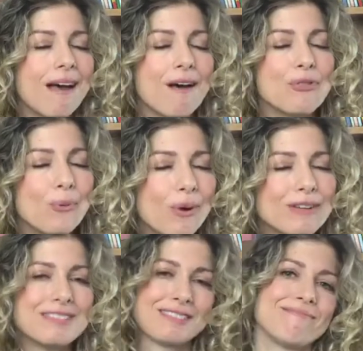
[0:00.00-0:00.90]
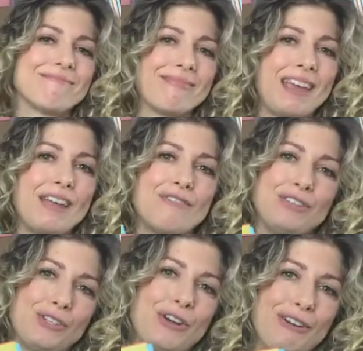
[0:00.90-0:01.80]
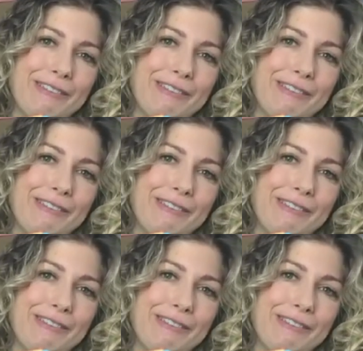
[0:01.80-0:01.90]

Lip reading: of the world and of this earth.